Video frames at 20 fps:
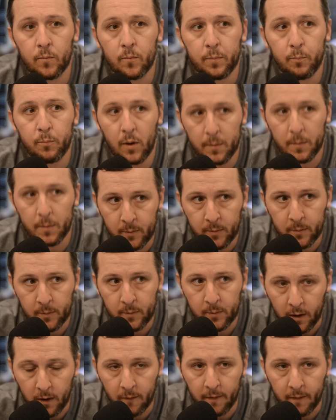people
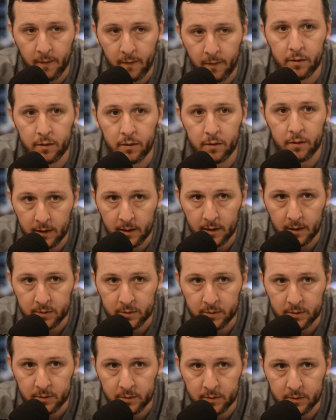walk around thinking and
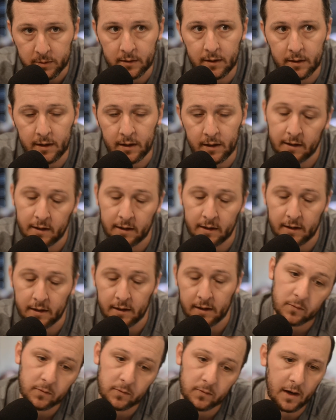believing, and how
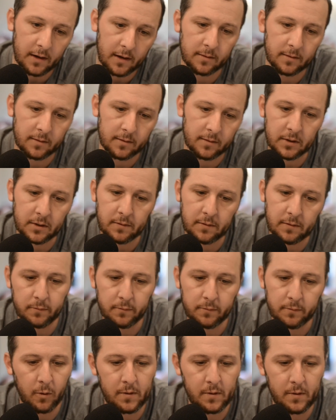those thoughts and beliefs
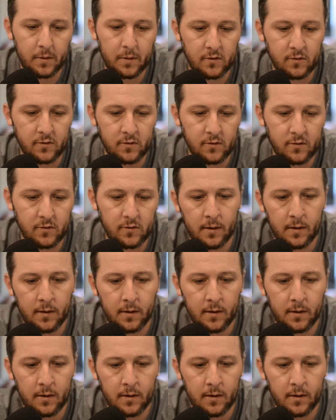inform their decisions,